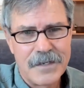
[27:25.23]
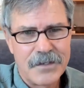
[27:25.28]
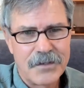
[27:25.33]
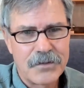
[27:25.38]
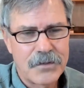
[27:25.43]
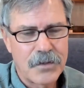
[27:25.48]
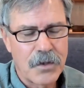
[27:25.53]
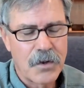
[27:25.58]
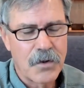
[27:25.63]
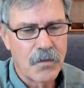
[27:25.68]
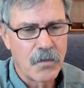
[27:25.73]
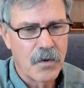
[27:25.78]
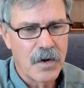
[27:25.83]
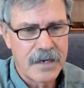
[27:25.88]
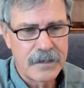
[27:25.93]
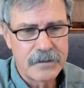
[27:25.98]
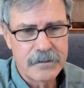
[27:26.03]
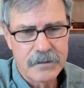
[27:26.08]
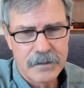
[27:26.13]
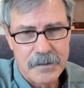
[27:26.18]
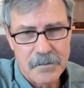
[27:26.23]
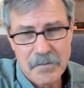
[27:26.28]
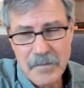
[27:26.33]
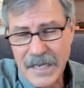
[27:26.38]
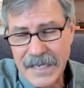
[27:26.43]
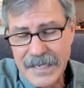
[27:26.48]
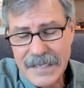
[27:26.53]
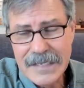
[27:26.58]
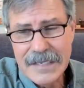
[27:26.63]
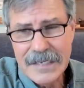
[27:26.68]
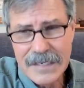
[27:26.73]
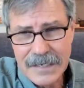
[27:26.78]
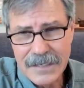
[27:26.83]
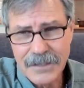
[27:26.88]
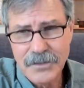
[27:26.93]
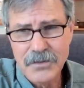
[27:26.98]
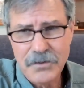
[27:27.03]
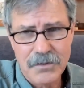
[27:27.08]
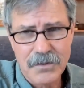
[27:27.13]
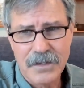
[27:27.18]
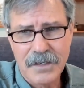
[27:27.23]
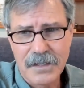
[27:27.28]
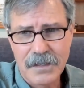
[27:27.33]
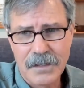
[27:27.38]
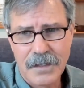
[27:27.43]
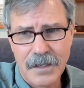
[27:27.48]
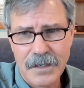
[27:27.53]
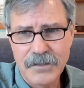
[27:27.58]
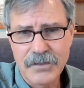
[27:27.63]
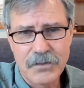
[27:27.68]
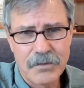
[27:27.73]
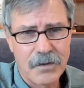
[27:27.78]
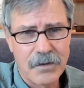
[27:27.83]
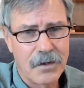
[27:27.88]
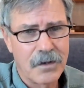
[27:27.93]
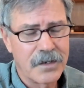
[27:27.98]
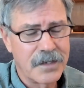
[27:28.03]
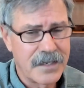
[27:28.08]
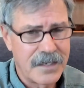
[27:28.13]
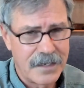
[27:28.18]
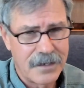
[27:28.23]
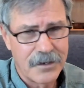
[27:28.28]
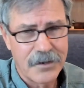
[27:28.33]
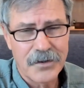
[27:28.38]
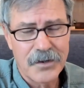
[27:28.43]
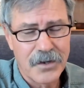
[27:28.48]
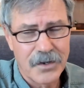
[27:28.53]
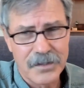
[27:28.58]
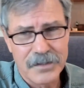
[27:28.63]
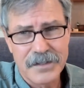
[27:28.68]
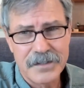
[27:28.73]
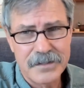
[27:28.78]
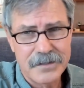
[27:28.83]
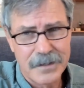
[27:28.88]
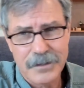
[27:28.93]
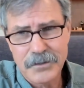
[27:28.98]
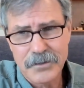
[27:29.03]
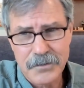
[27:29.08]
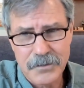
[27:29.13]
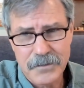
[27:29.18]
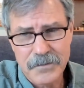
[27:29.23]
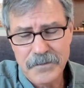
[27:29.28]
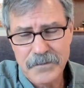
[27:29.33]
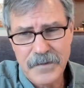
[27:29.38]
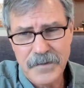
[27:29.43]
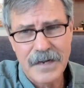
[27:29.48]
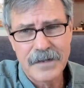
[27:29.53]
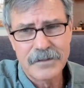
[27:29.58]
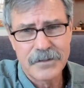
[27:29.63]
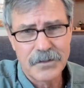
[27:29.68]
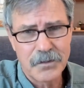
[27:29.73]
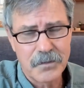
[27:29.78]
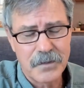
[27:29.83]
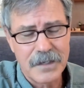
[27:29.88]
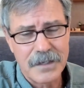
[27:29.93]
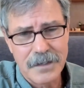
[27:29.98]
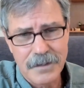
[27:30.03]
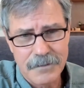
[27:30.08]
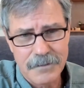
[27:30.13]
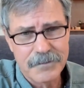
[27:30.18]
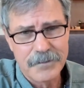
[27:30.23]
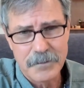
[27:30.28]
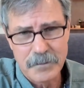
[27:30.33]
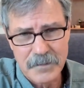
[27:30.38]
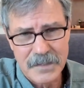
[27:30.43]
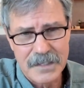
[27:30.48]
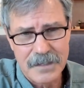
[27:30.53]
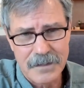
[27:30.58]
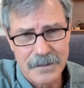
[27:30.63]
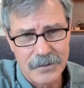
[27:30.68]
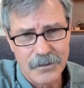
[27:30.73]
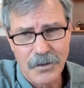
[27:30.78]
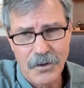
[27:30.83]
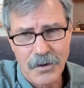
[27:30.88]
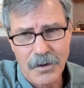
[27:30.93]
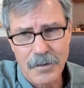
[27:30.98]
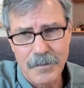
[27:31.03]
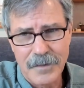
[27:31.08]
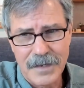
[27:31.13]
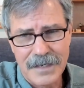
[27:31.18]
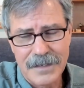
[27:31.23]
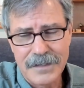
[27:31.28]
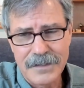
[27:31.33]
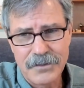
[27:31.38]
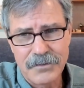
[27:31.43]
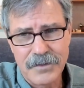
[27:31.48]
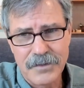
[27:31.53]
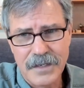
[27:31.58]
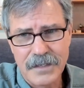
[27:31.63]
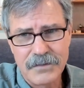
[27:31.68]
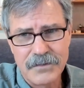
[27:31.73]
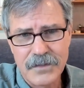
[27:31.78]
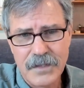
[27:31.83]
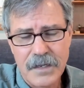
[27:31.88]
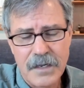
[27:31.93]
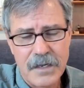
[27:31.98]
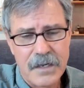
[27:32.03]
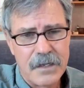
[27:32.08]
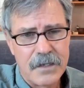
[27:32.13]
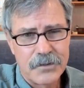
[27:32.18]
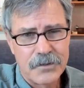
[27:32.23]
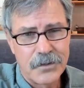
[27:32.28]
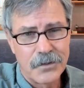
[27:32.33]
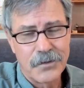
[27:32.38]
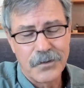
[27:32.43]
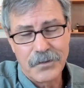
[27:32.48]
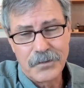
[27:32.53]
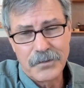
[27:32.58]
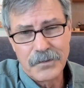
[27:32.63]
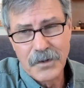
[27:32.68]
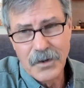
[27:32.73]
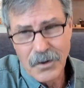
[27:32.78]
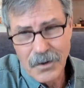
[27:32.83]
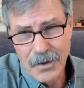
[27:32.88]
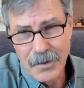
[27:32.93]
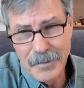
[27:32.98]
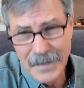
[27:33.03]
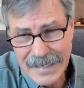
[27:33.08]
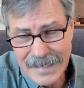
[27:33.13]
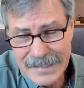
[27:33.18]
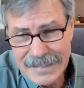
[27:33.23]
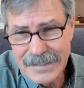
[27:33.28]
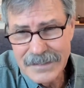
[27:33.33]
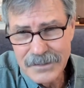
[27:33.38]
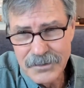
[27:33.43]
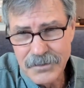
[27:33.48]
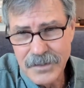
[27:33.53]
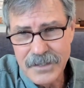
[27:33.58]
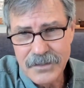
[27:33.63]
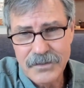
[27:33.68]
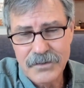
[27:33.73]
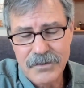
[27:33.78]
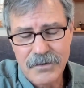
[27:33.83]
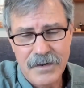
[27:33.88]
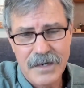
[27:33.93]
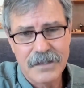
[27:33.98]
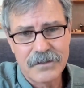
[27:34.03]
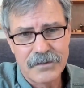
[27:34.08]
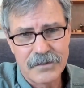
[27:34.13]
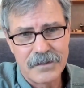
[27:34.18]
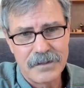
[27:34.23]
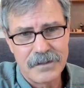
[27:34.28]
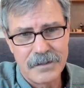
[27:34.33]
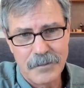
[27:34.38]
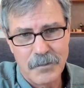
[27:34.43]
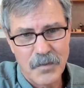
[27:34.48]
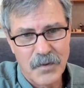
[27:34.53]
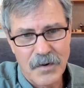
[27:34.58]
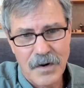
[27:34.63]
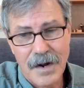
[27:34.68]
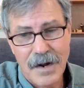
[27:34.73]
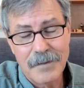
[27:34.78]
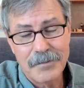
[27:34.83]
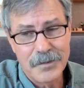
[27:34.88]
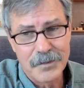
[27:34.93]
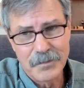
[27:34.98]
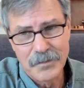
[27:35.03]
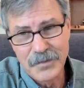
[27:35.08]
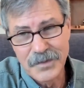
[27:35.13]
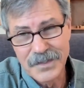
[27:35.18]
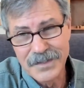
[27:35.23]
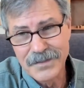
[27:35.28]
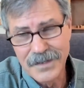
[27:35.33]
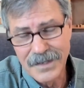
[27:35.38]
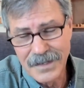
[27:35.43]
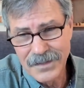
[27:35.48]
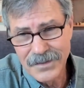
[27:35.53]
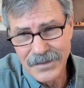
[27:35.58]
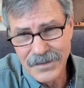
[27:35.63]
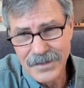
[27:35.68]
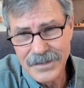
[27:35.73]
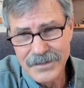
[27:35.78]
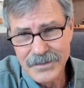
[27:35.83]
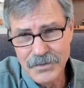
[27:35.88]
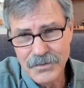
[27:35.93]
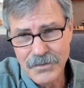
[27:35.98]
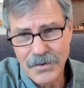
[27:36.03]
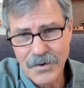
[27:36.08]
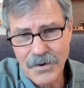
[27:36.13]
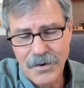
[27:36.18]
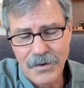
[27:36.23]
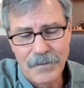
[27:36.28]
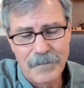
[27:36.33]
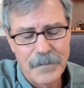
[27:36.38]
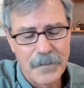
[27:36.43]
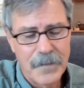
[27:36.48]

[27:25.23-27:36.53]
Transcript: so we're actually making extra cholesterol to carry all this extra fat that we get from eating the carbohydrates. So the carbohydrates are actually the problem with the cholesterol.